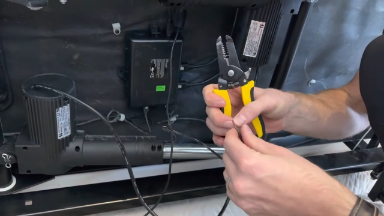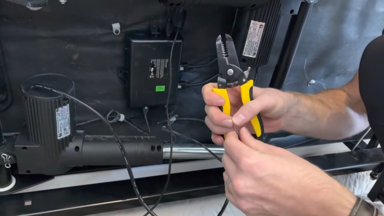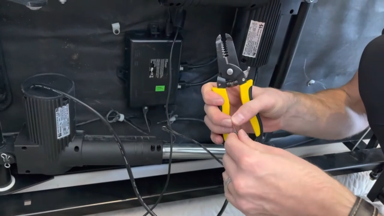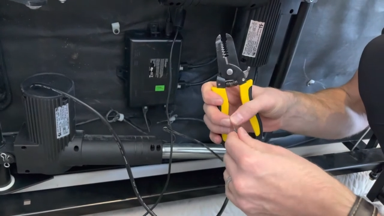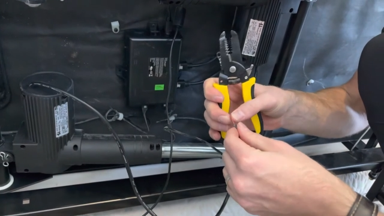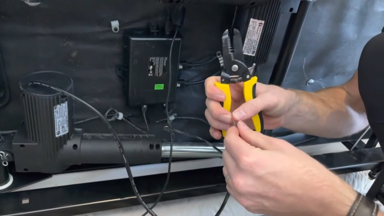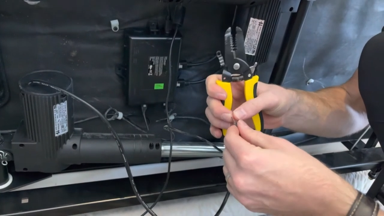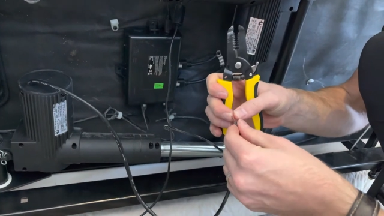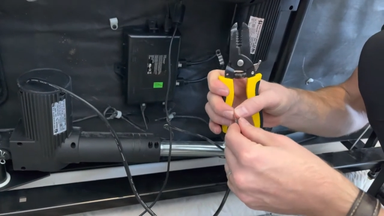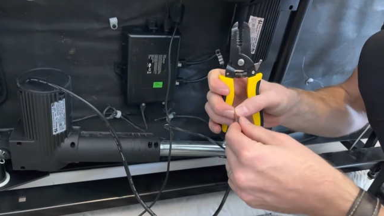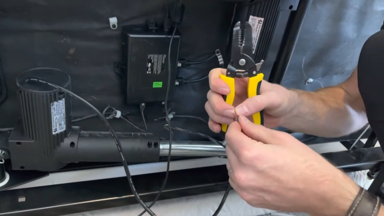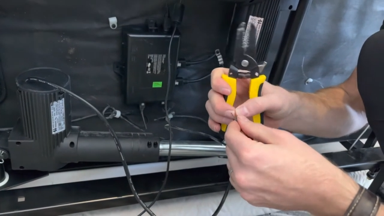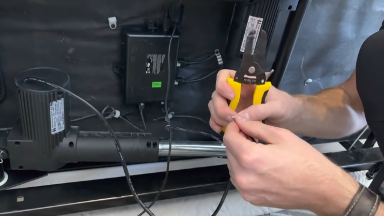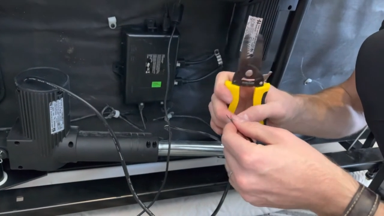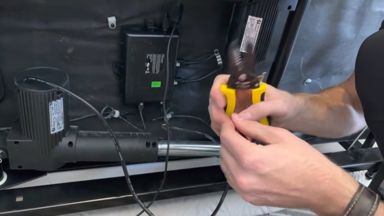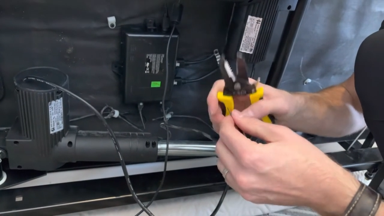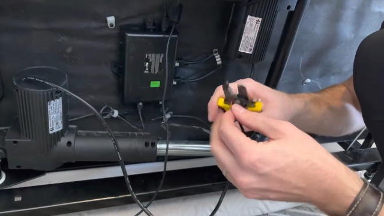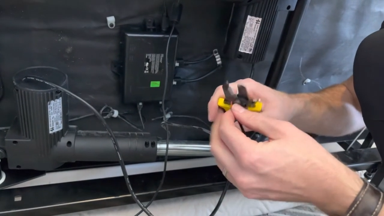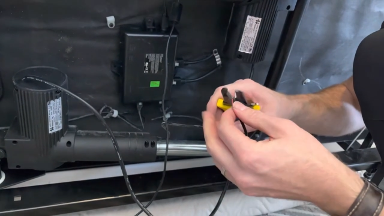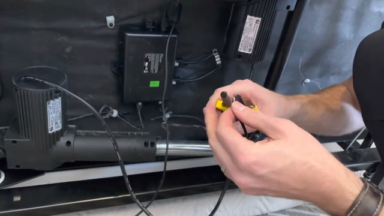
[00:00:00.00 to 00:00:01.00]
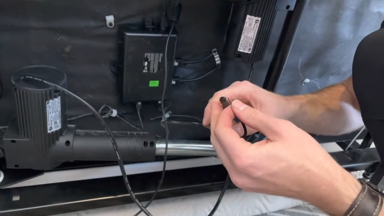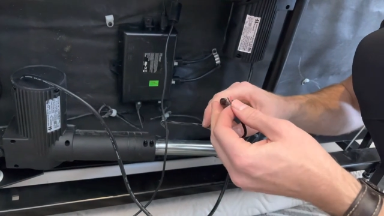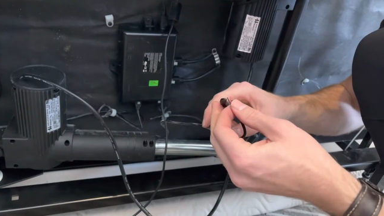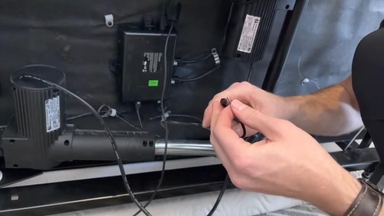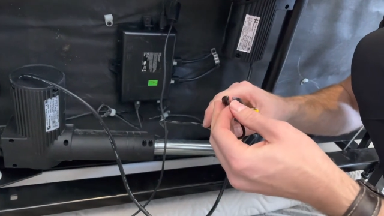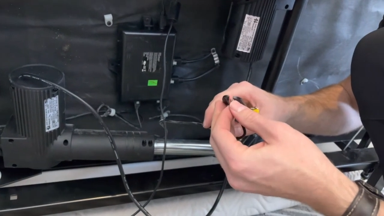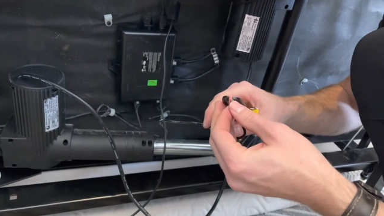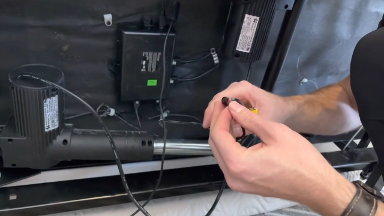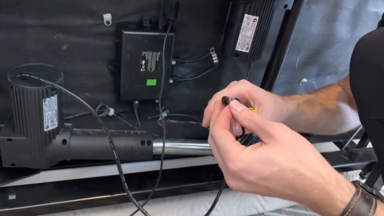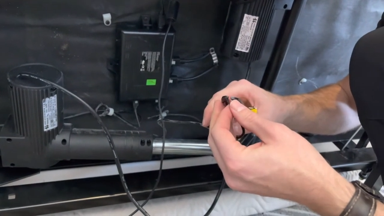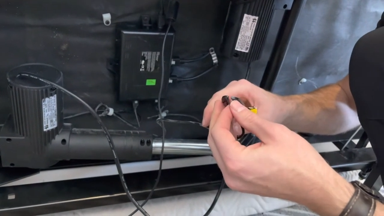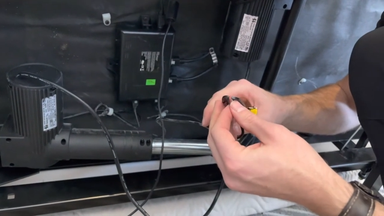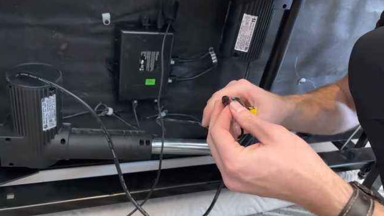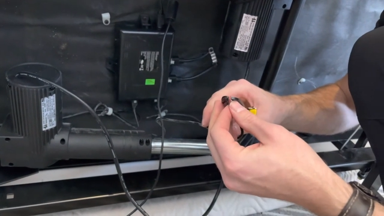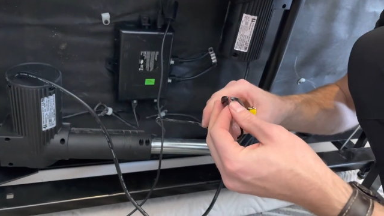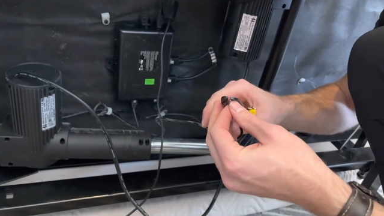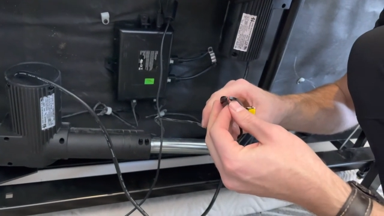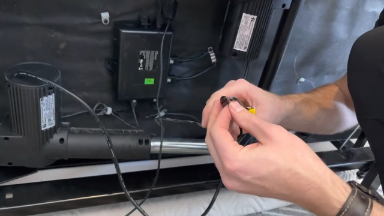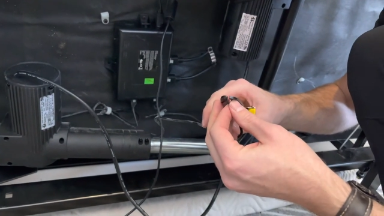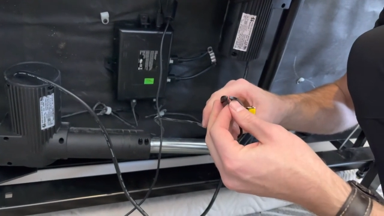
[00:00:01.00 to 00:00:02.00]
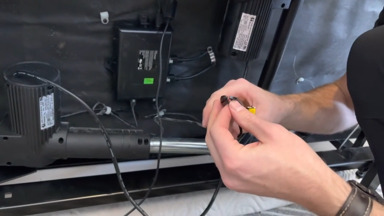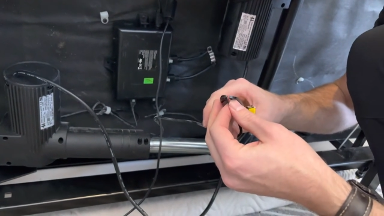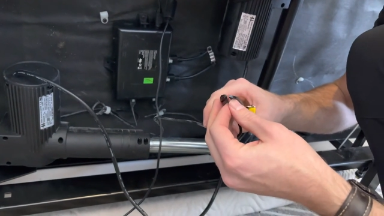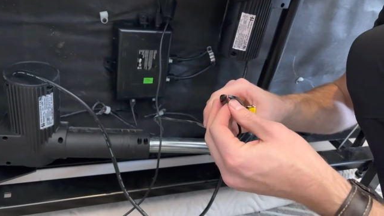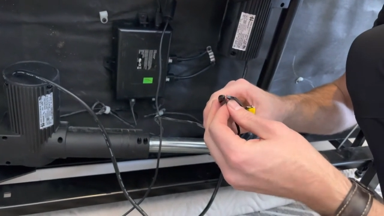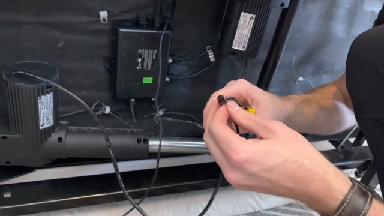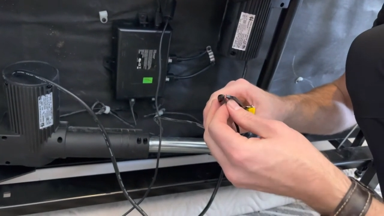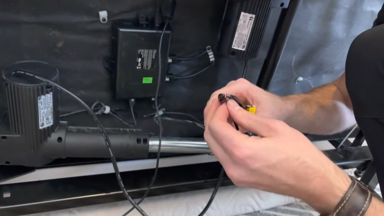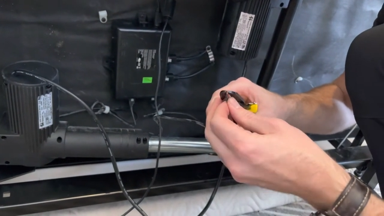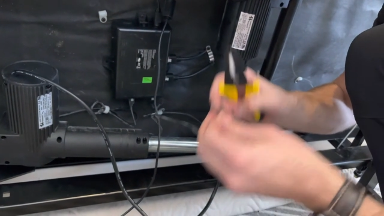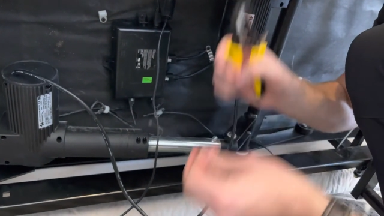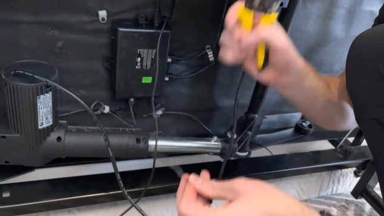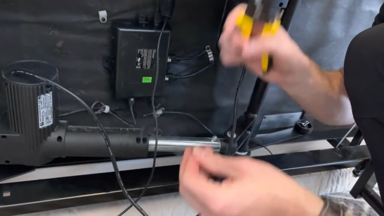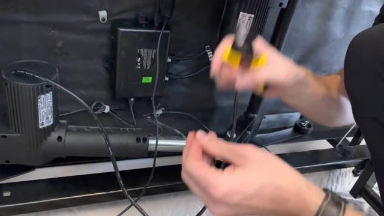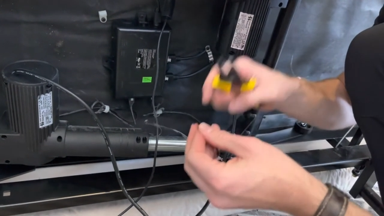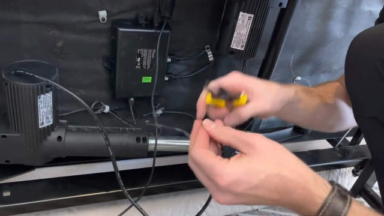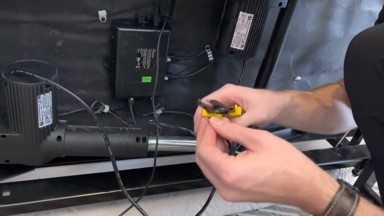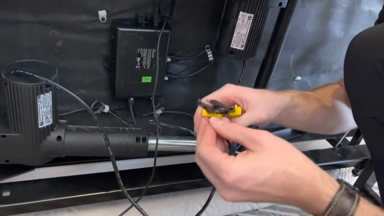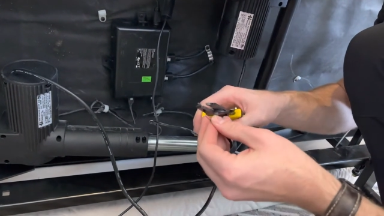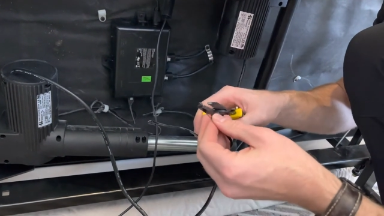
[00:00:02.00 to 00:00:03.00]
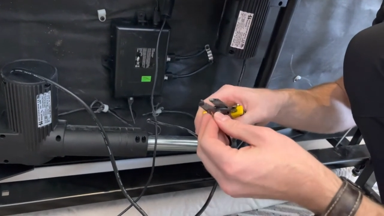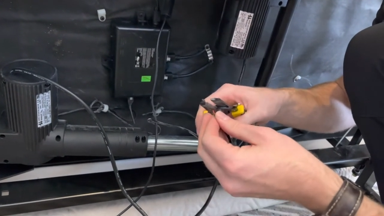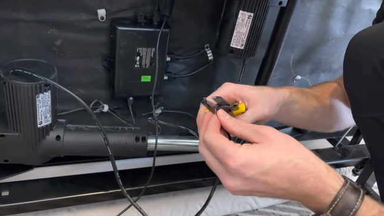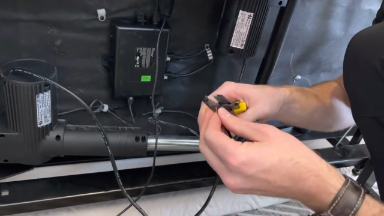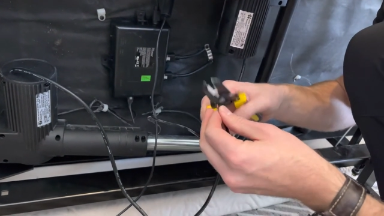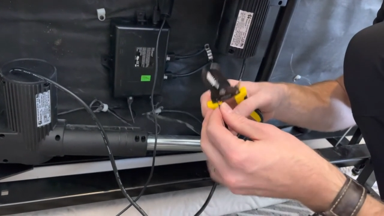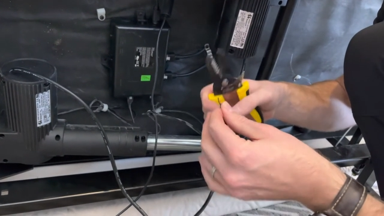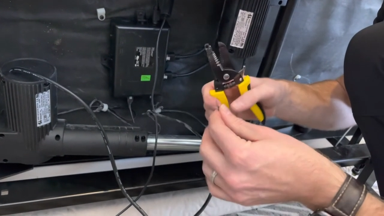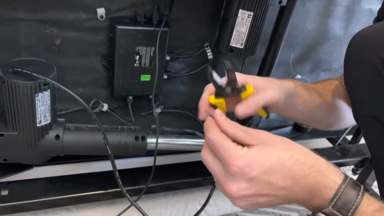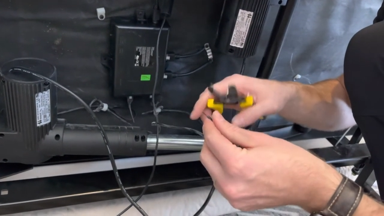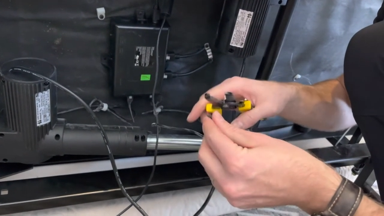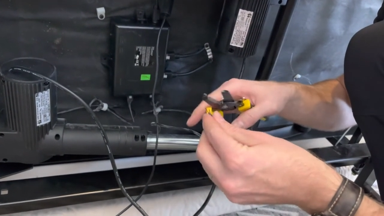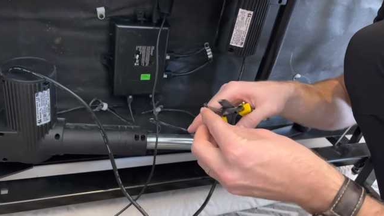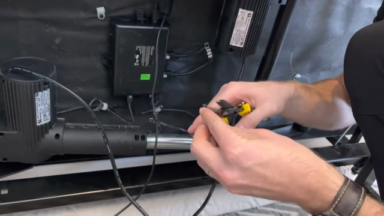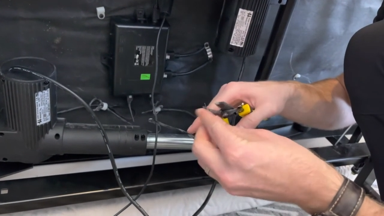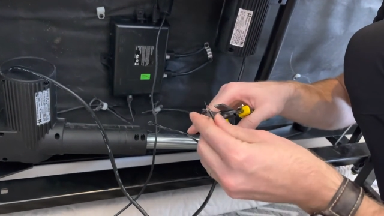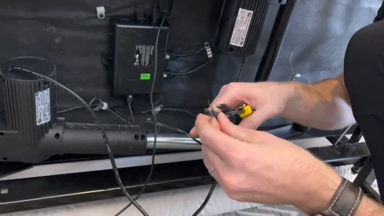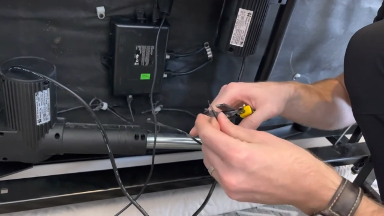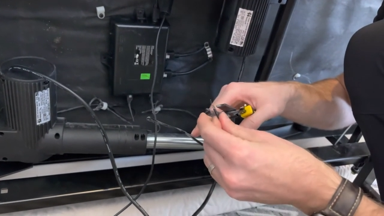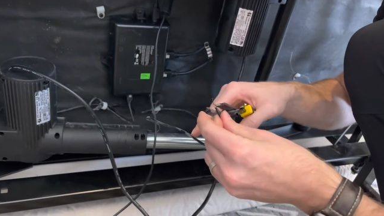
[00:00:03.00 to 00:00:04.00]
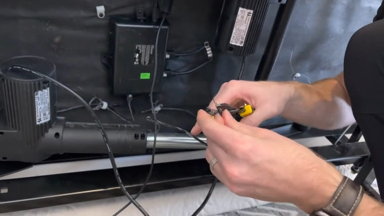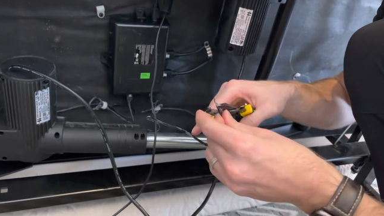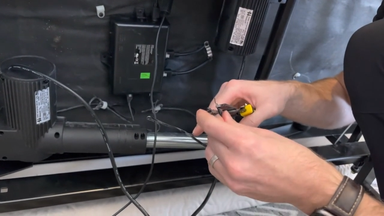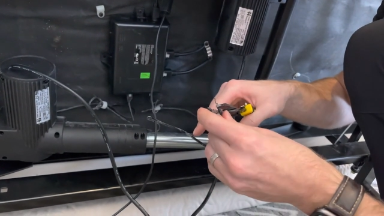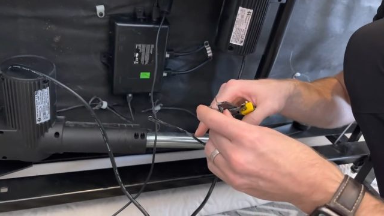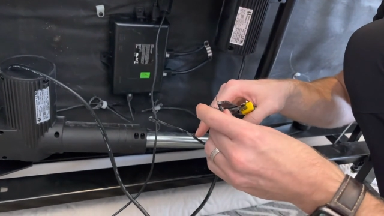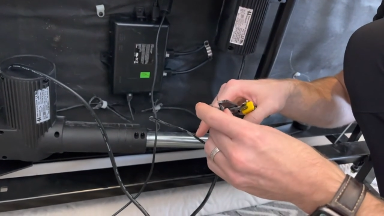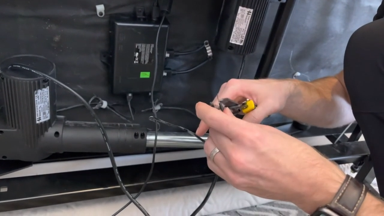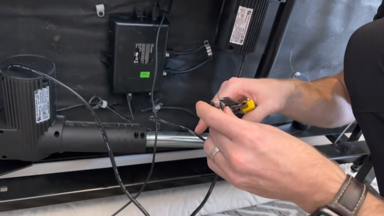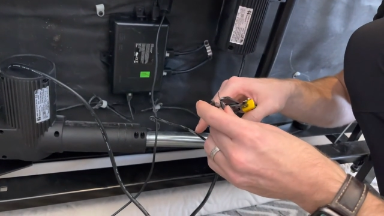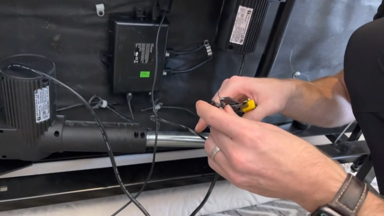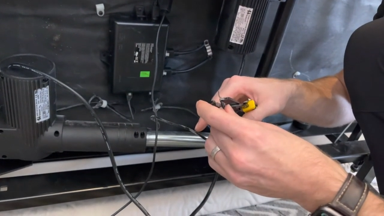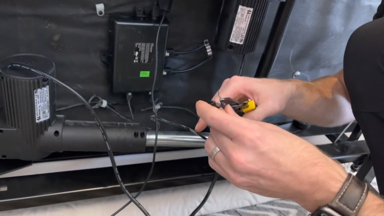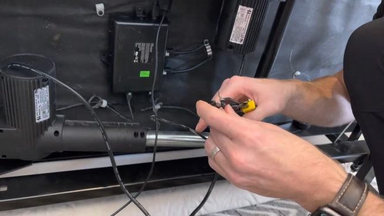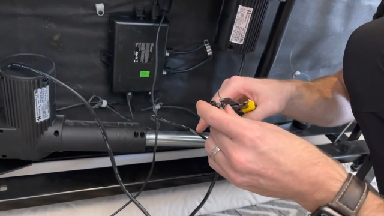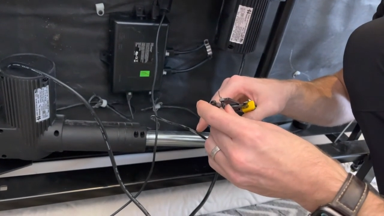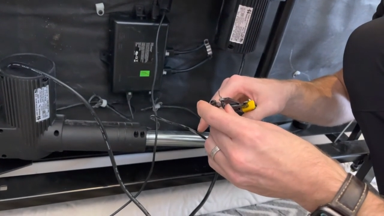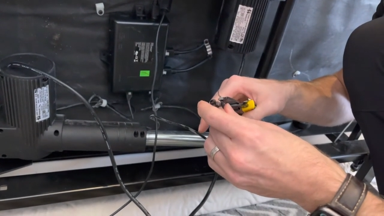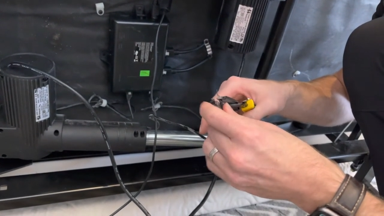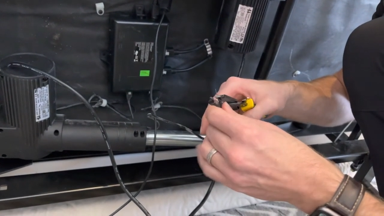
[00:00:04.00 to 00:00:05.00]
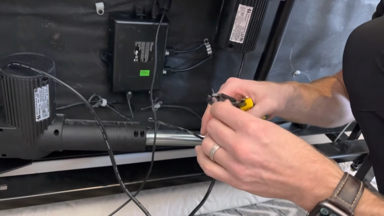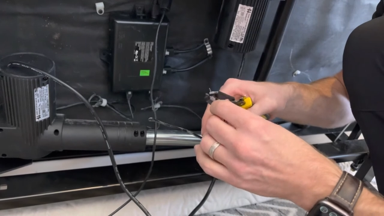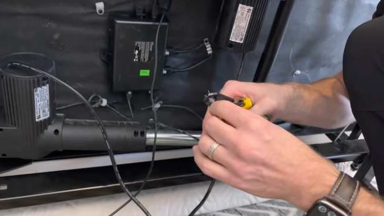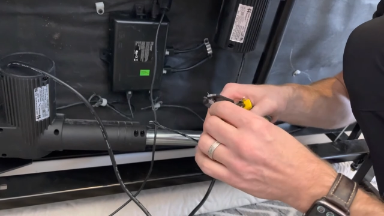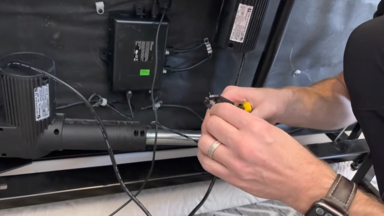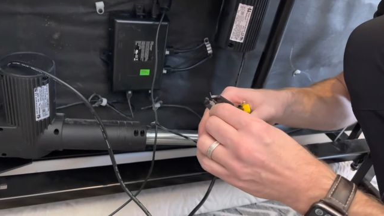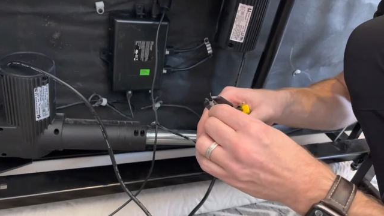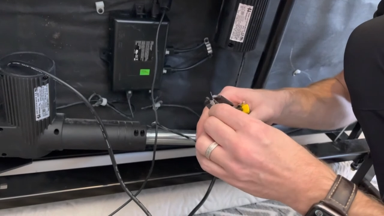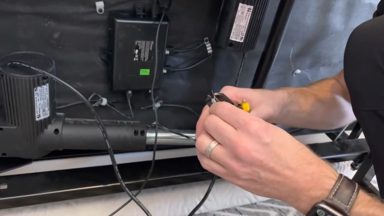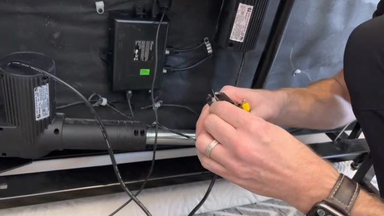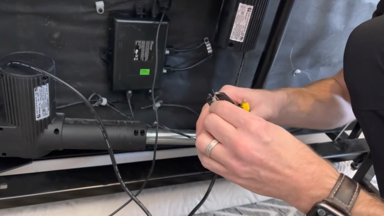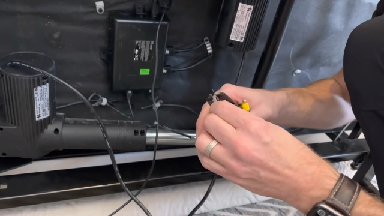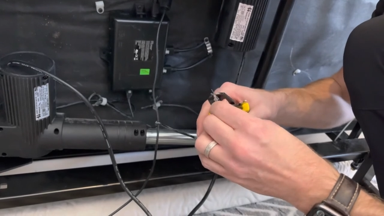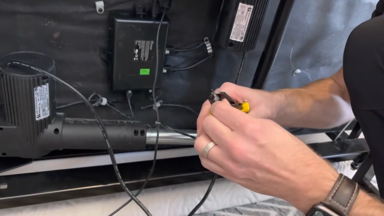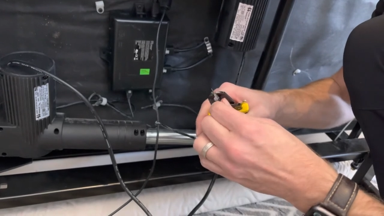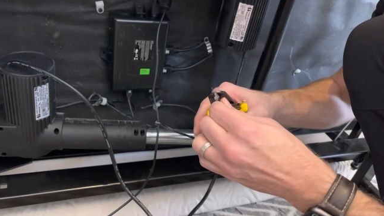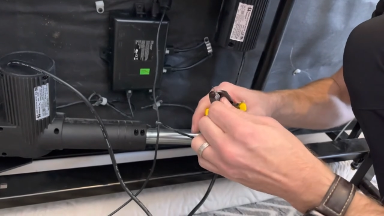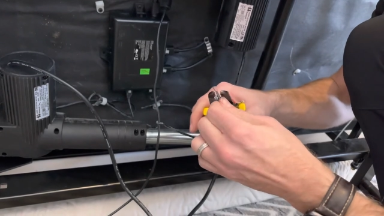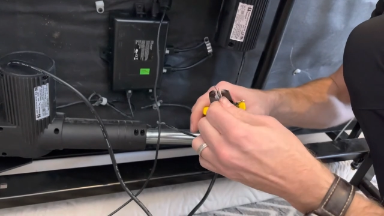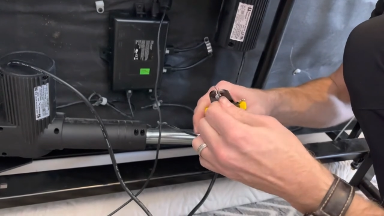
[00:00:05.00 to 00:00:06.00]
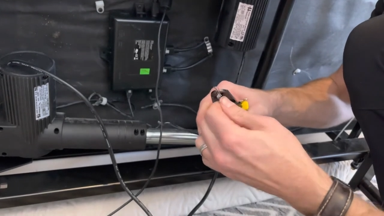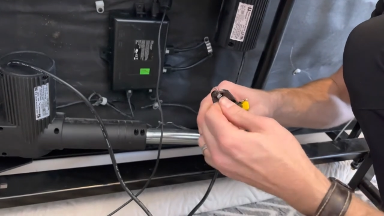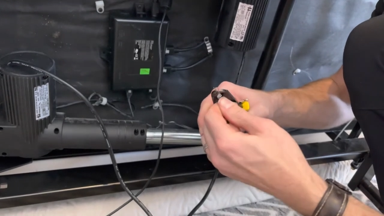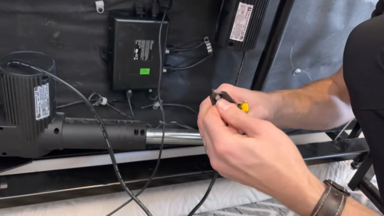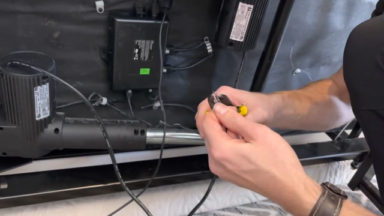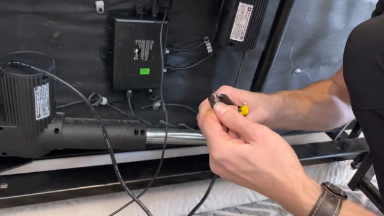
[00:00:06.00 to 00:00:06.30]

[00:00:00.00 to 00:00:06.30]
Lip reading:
Nobody's mouth can be seen.